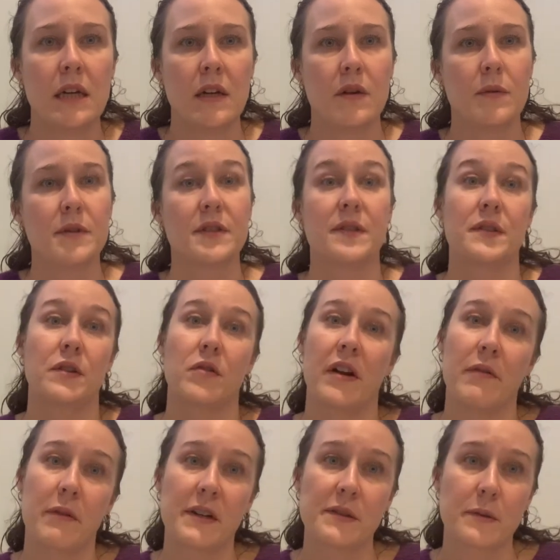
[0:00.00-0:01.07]
which is a great
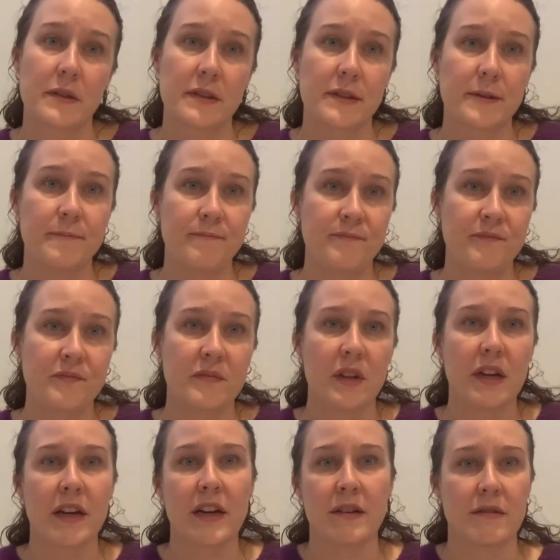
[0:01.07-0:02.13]
resource.
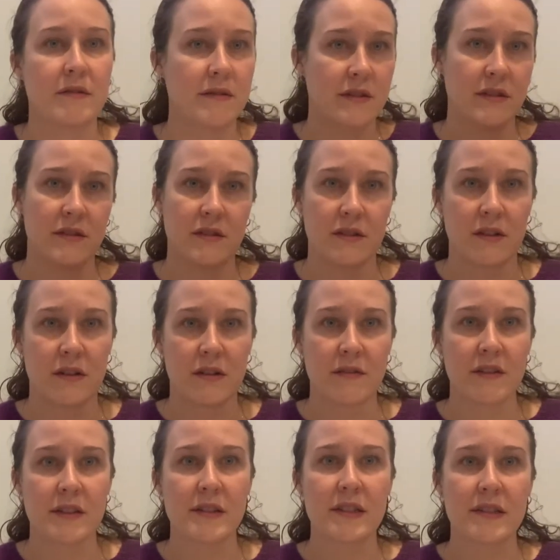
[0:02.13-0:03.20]
Again, all of
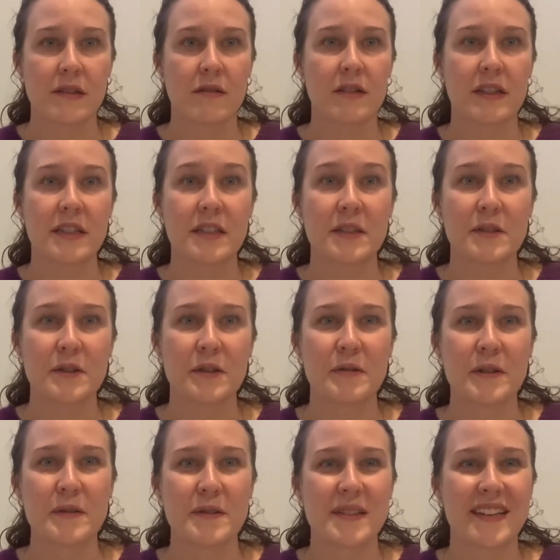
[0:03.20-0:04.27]
these things are linked in the show
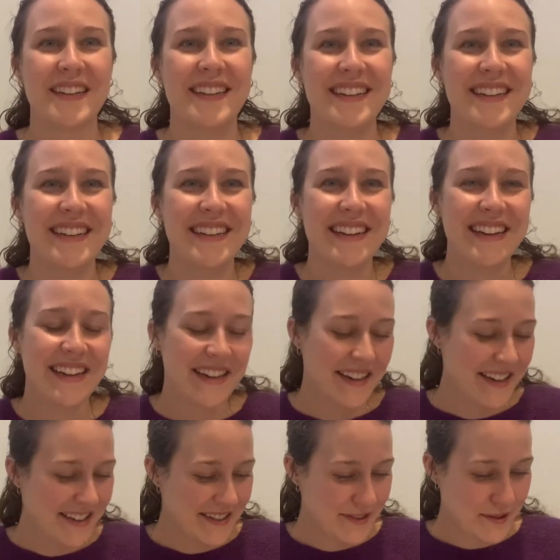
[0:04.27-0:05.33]
notes.
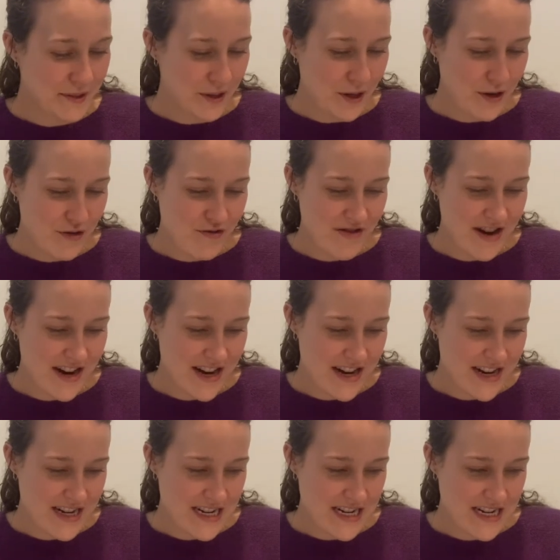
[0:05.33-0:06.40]
So
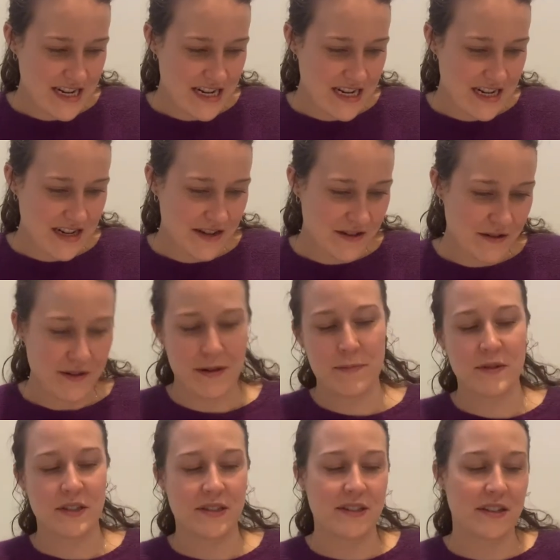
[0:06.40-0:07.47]
I'm
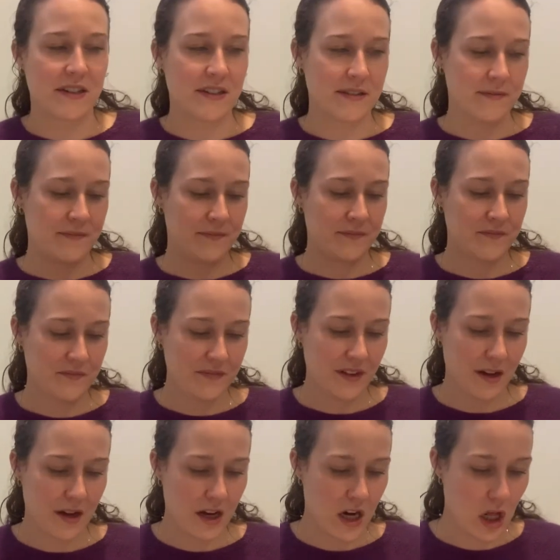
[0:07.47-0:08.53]
just
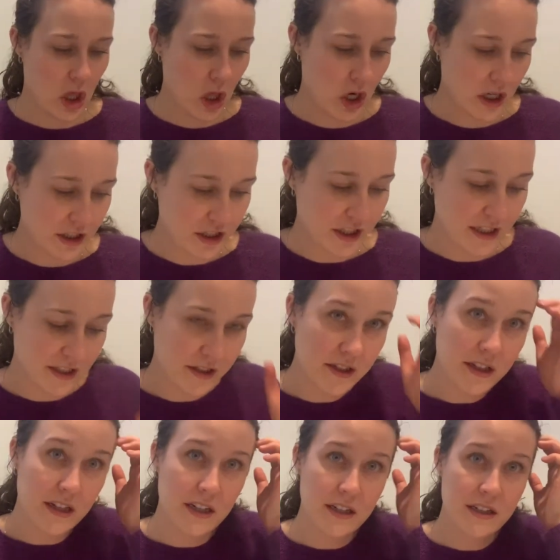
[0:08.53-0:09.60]
gonna launch into
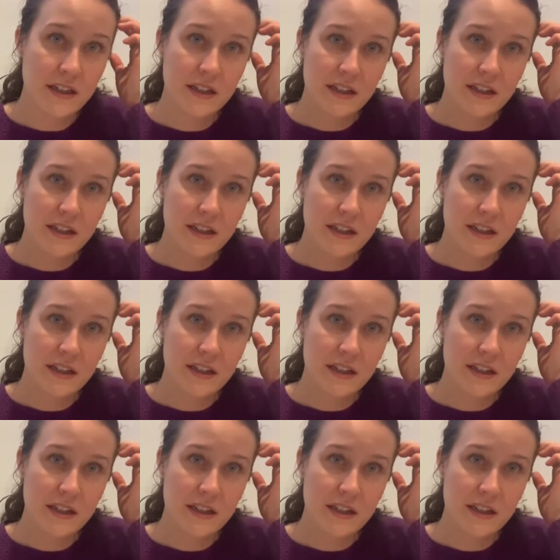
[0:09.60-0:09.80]
the